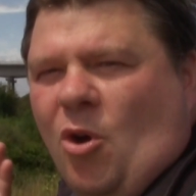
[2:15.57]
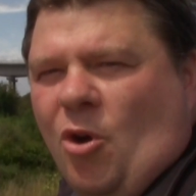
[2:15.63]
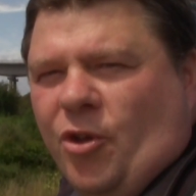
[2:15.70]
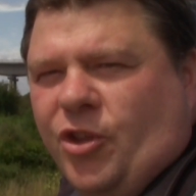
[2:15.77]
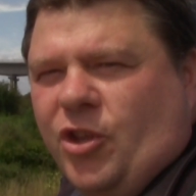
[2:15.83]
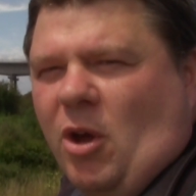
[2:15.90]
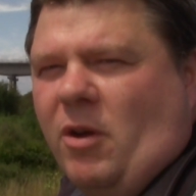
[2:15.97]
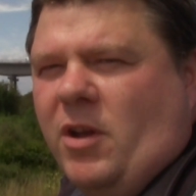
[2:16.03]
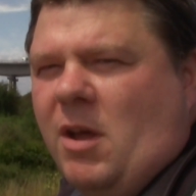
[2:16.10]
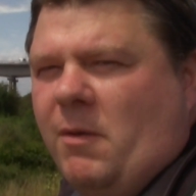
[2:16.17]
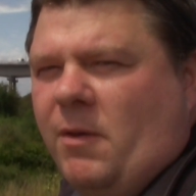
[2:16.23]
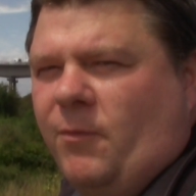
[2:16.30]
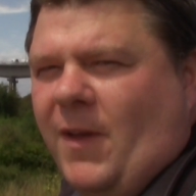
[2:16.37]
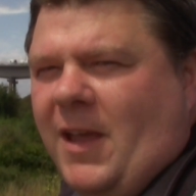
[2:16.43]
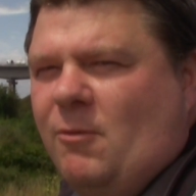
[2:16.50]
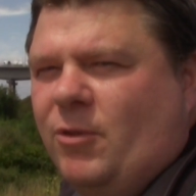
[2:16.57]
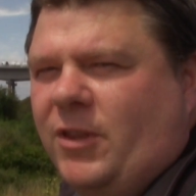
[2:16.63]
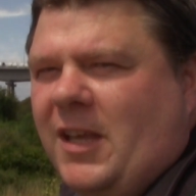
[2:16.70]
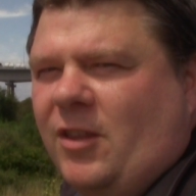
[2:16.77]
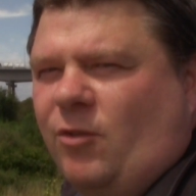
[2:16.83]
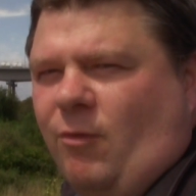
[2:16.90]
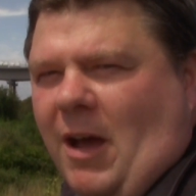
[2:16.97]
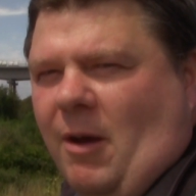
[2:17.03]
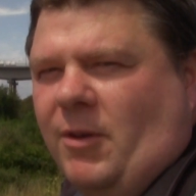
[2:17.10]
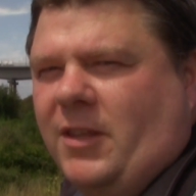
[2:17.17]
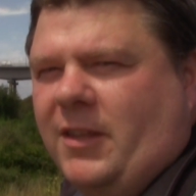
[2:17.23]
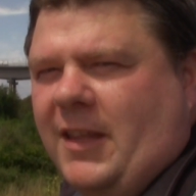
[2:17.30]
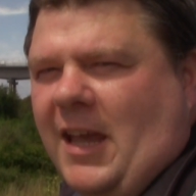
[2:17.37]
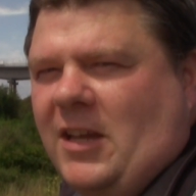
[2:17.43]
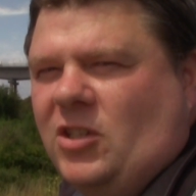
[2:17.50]
Also, another thing with this railway
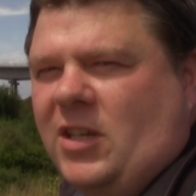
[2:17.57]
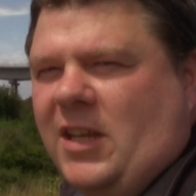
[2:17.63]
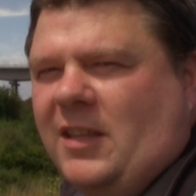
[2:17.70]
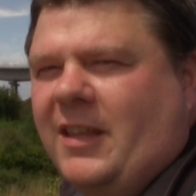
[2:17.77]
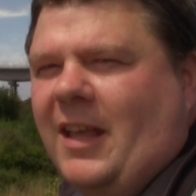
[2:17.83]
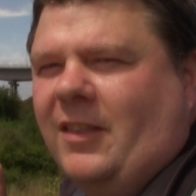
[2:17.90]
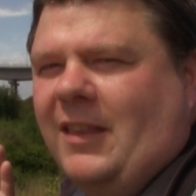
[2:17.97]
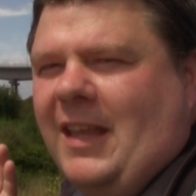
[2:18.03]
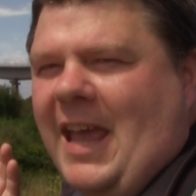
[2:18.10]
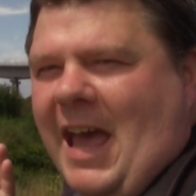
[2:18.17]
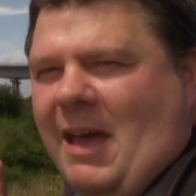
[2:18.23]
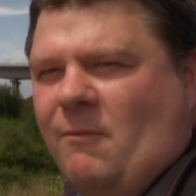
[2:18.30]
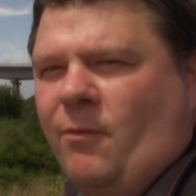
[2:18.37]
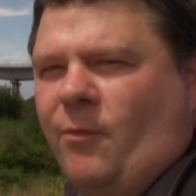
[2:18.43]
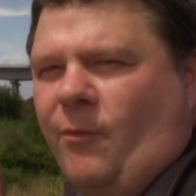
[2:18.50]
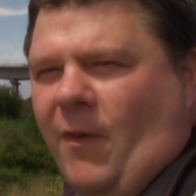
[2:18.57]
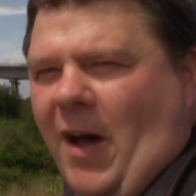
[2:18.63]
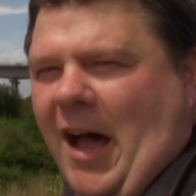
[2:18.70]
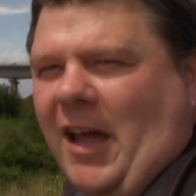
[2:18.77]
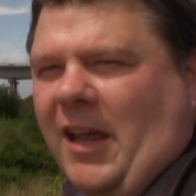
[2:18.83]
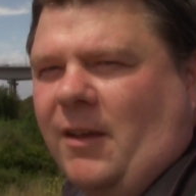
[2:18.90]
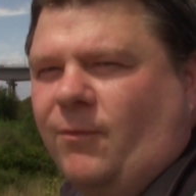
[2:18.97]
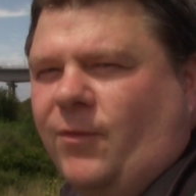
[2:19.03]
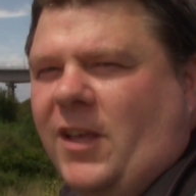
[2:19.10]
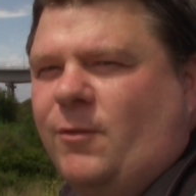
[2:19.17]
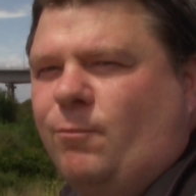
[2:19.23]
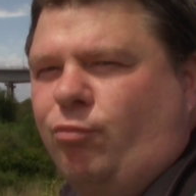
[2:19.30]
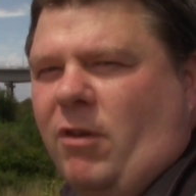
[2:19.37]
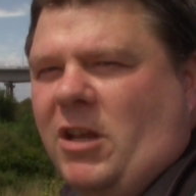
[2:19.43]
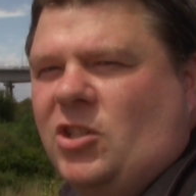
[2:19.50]
station is that the M five, this
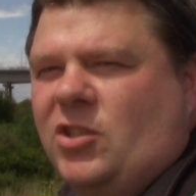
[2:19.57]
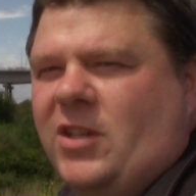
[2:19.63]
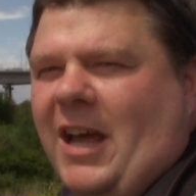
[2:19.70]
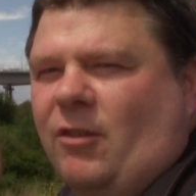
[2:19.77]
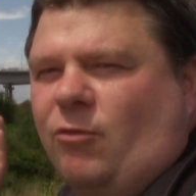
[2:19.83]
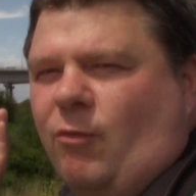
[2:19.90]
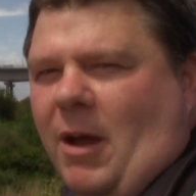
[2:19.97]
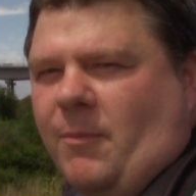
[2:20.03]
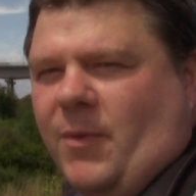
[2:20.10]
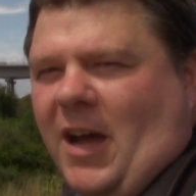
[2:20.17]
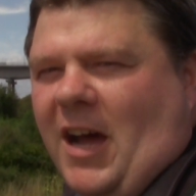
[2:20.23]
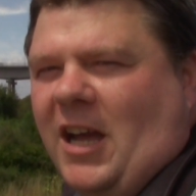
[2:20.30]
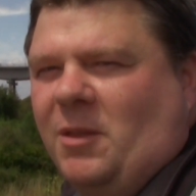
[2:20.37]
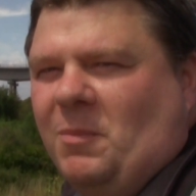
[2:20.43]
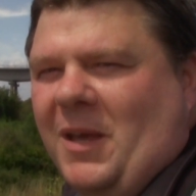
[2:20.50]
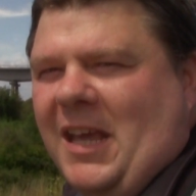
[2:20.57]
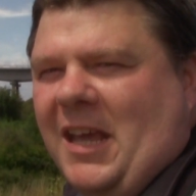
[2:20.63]
bridge that's right behind me